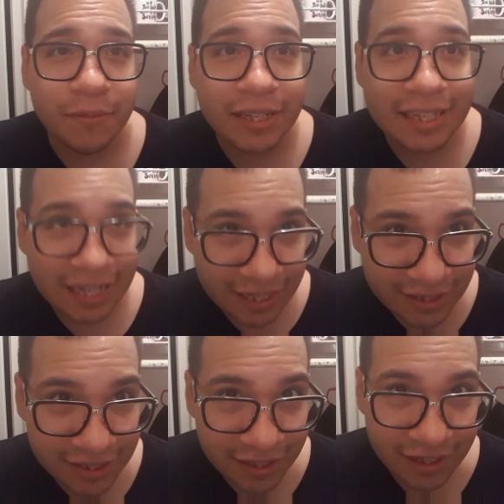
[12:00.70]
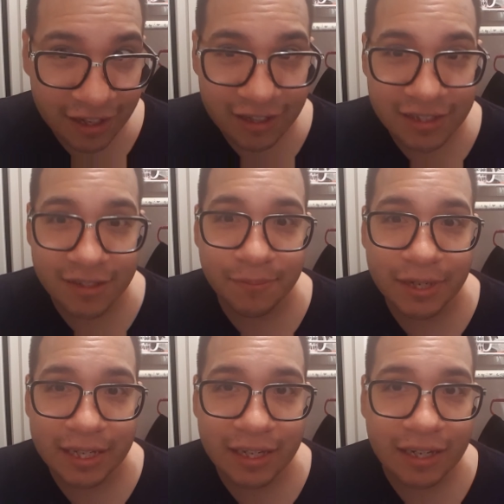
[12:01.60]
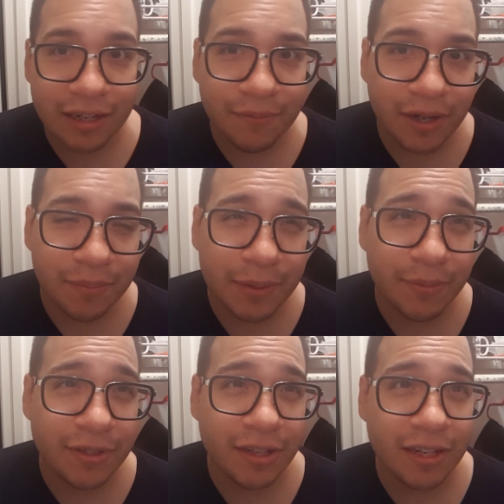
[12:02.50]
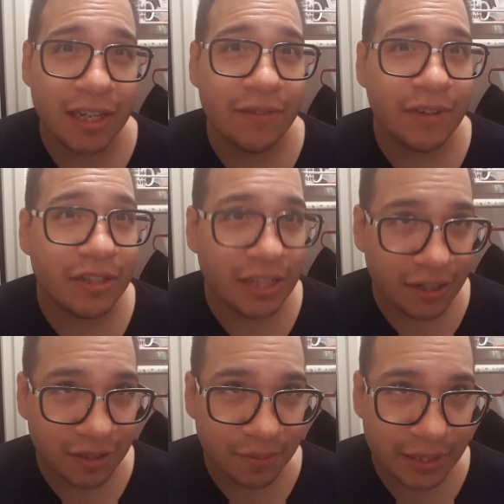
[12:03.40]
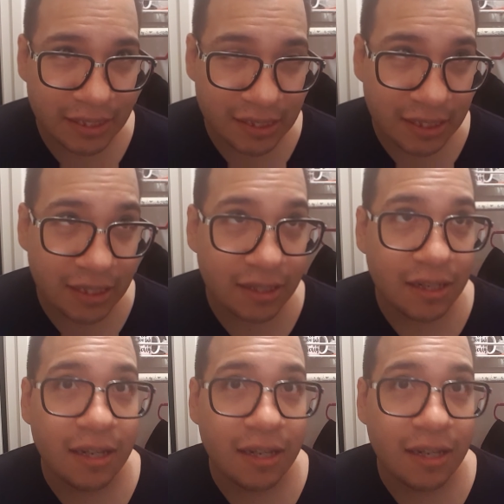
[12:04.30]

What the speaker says: yes, there is a big thing about people talking about channels being deleted